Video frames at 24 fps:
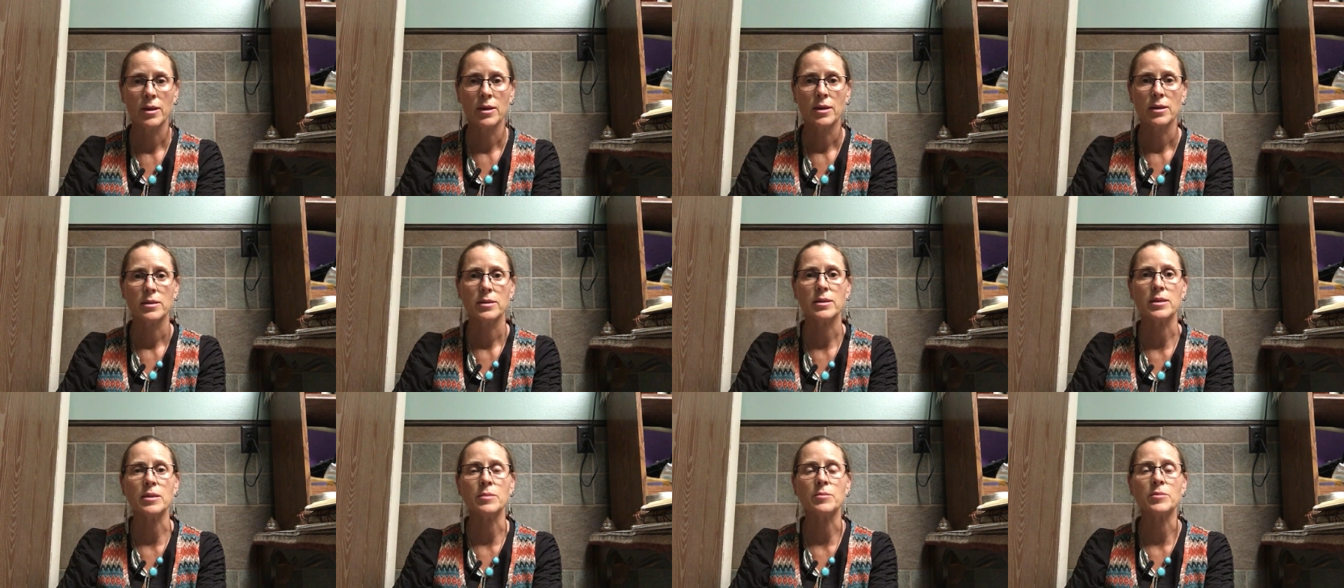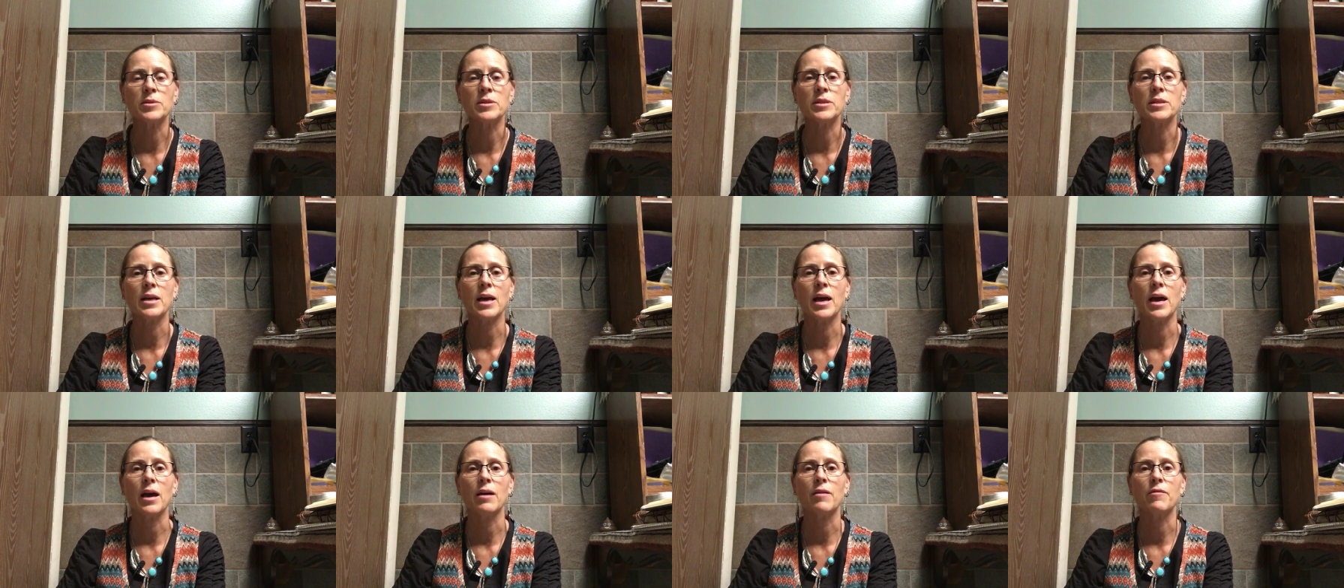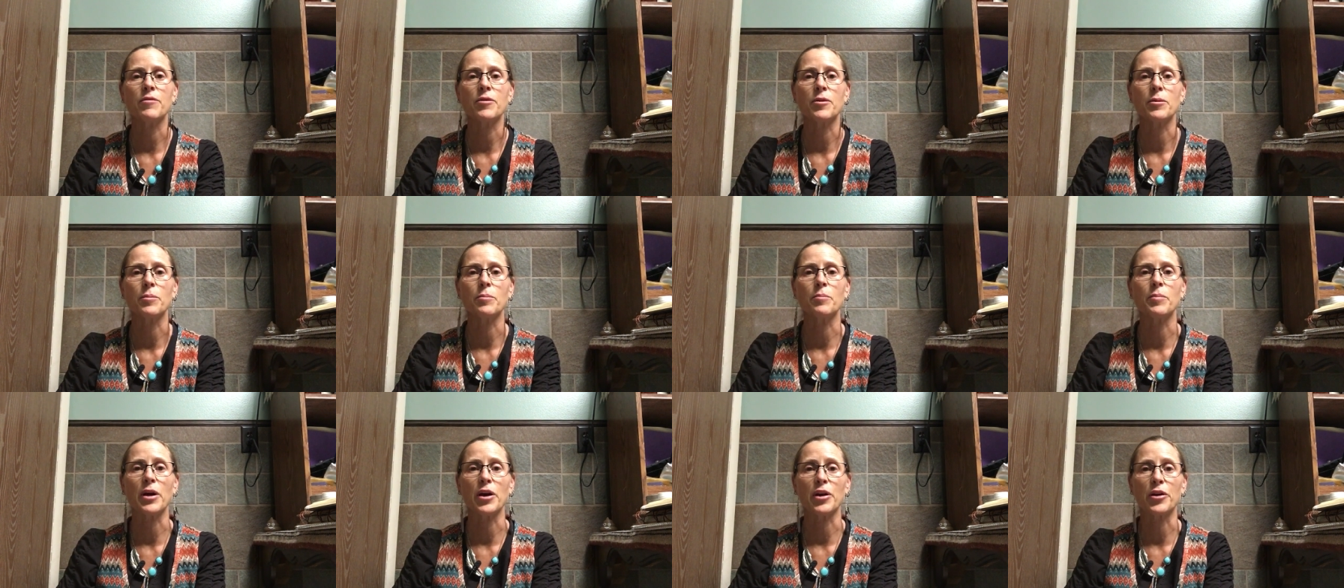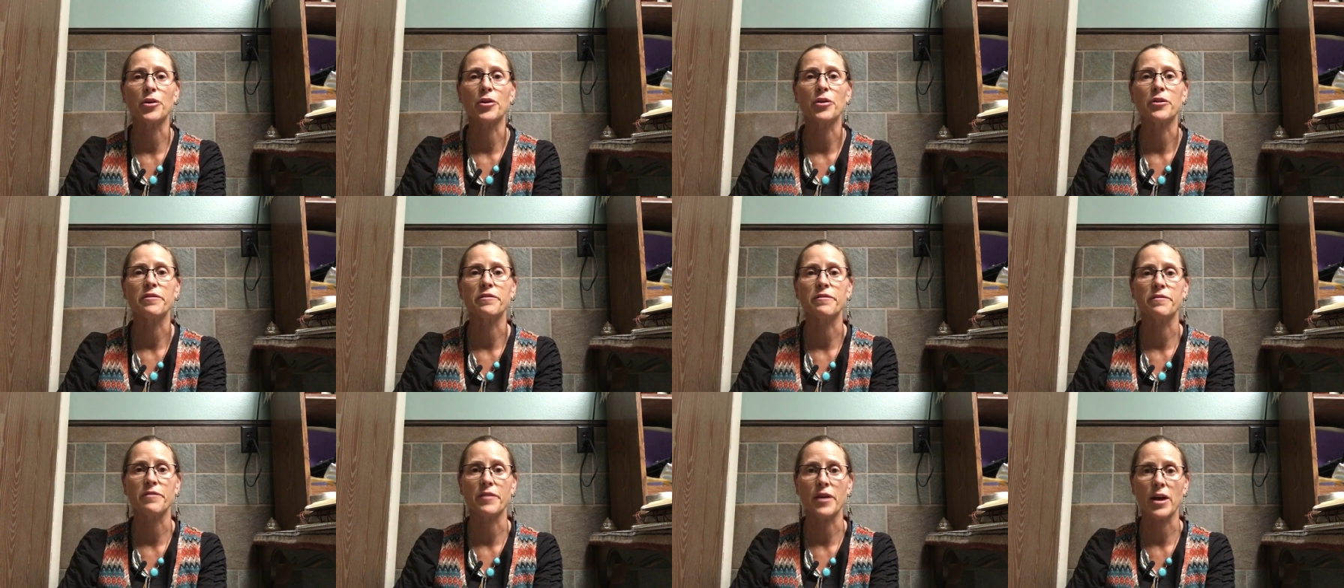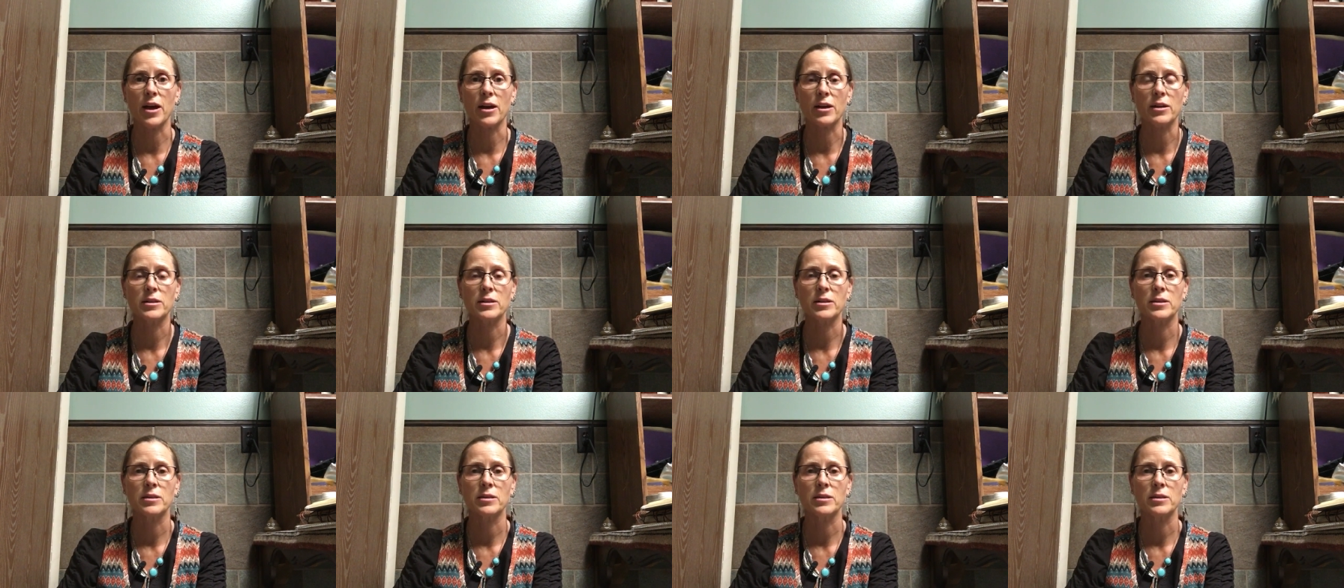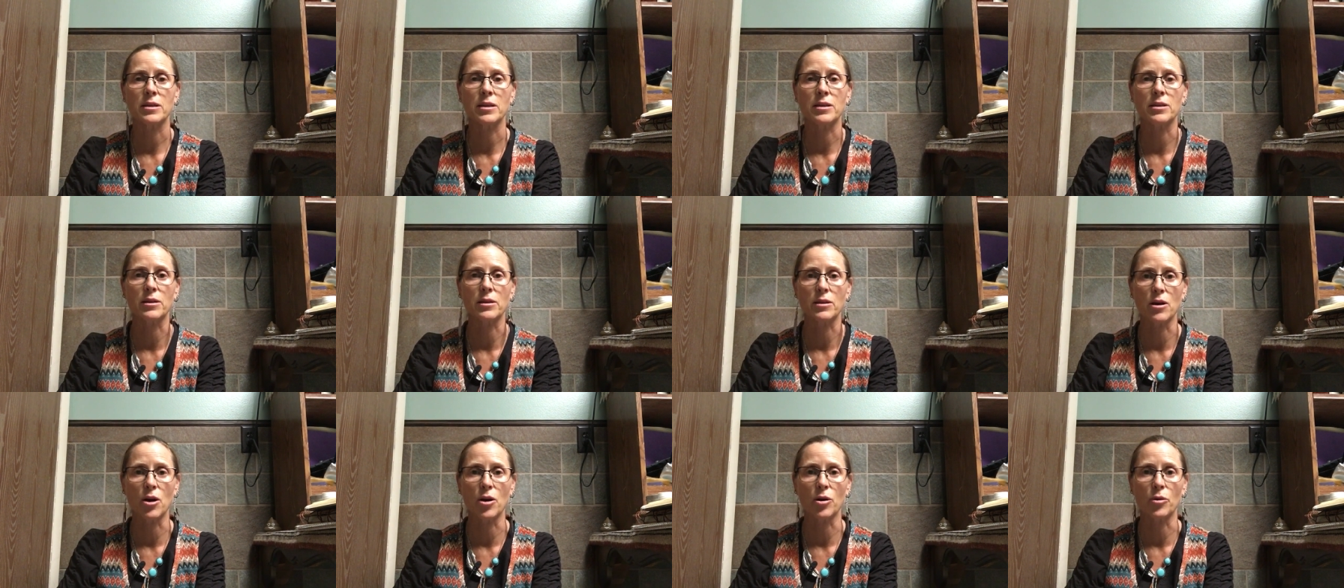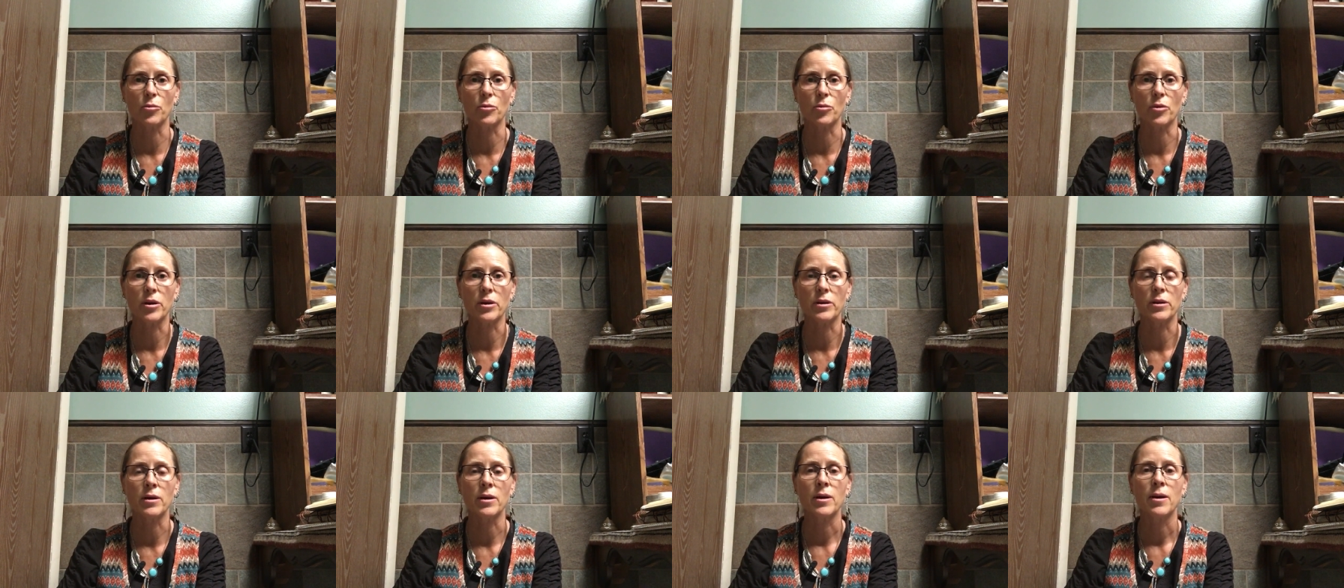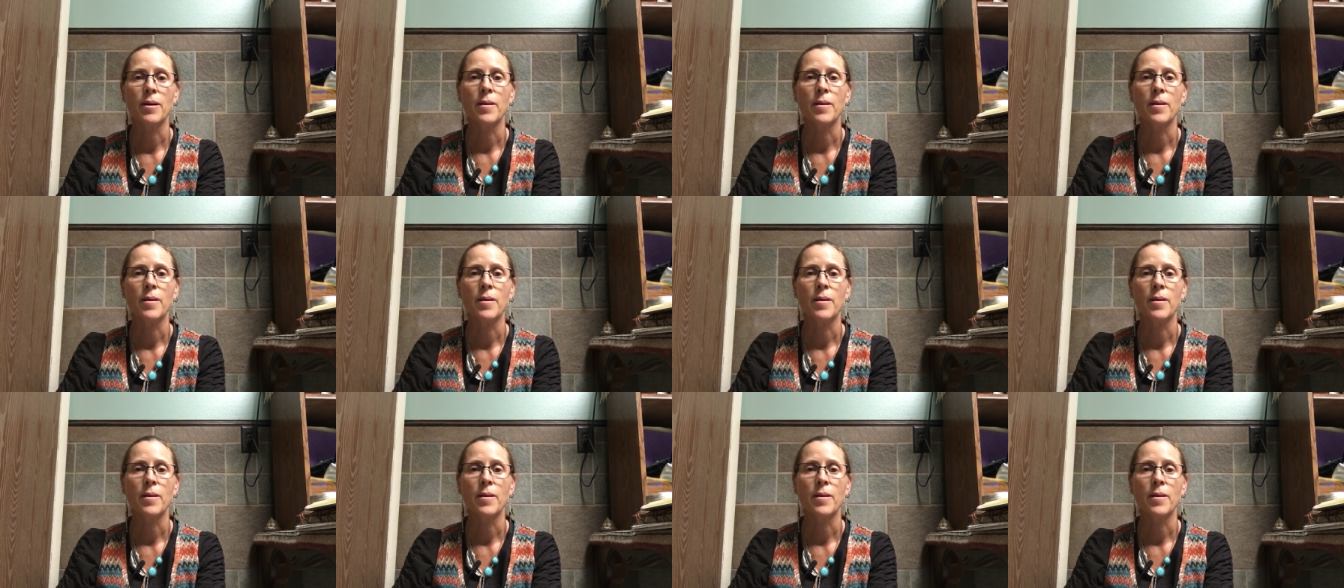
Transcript: seems to have the better effect in the long run.